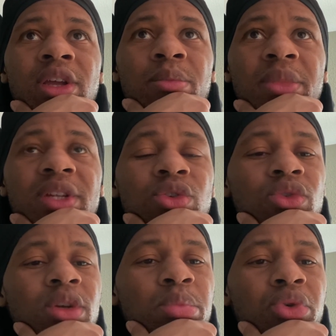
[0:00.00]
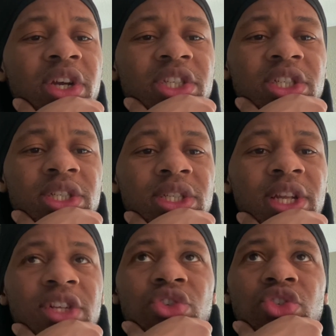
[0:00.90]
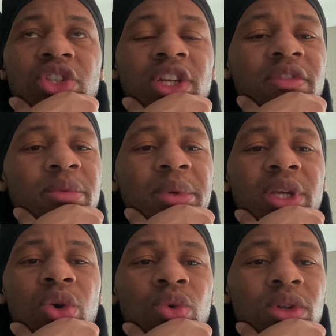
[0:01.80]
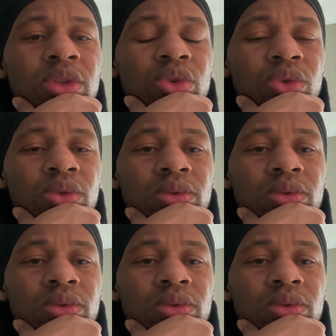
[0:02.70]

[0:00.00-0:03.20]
mental depression that you shouldn't even be going through.